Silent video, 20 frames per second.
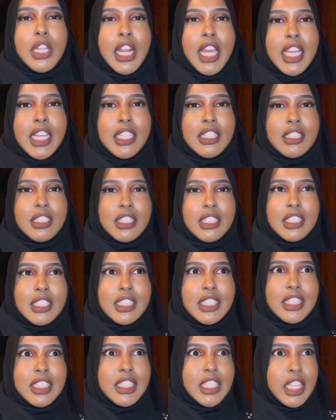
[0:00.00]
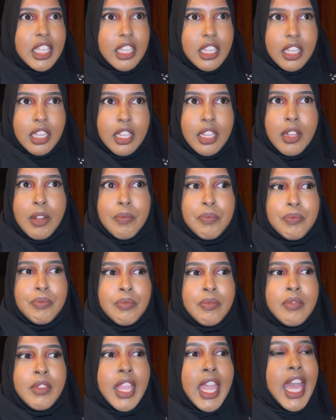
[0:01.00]
like seek
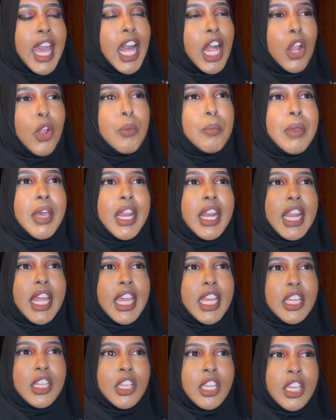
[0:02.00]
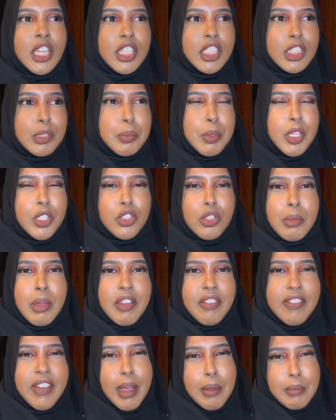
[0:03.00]
help and like speak to my
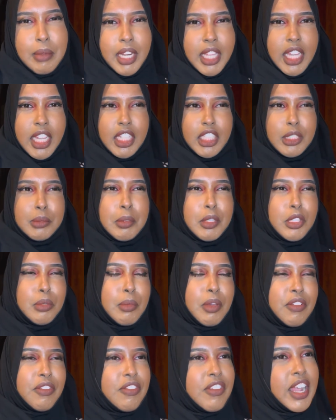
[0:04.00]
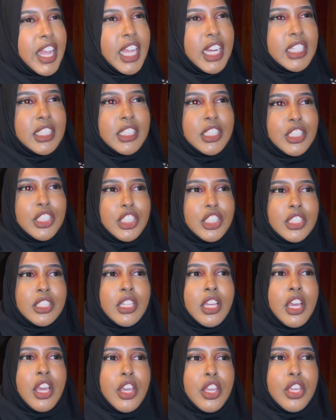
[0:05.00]
family and speak to my friends, and just,
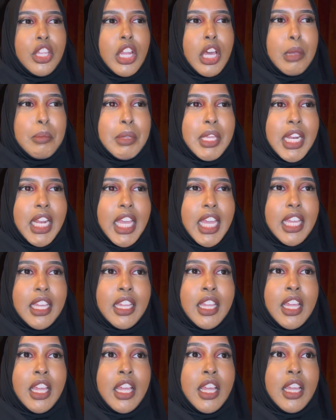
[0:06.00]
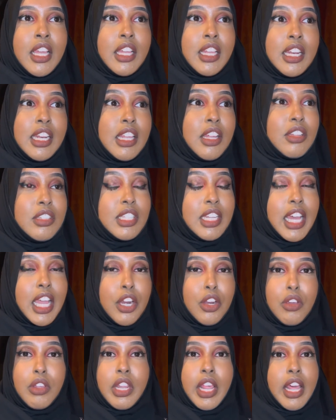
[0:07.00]
you know what I mean, like, little did I
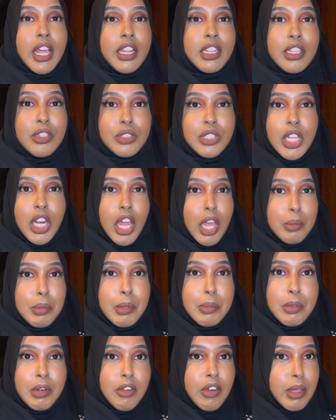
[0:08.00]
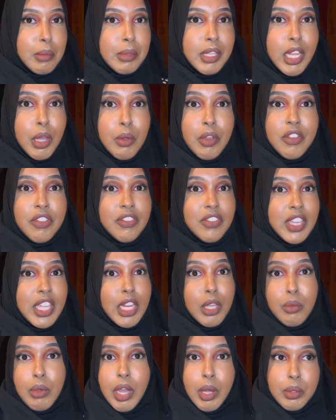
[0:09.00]
know that there was a lot of people around me that were
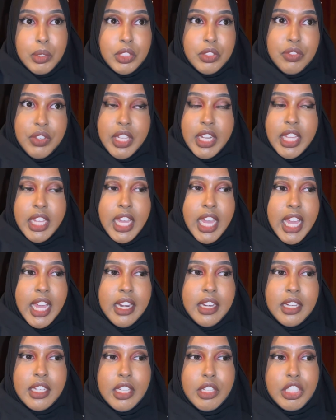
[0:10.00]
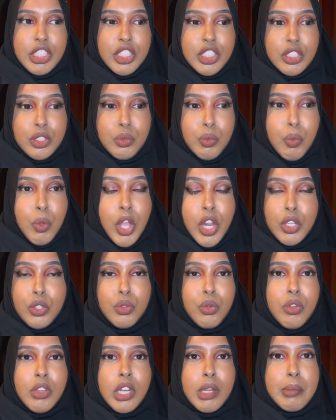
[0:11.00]
feeling what I was feeling, and they just weren't
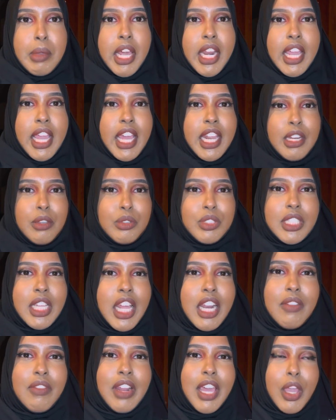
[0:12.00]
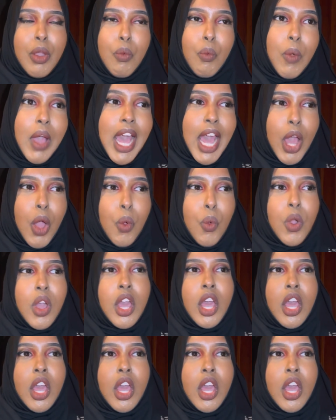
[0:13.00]
talking about it. And it was kind of like, wow,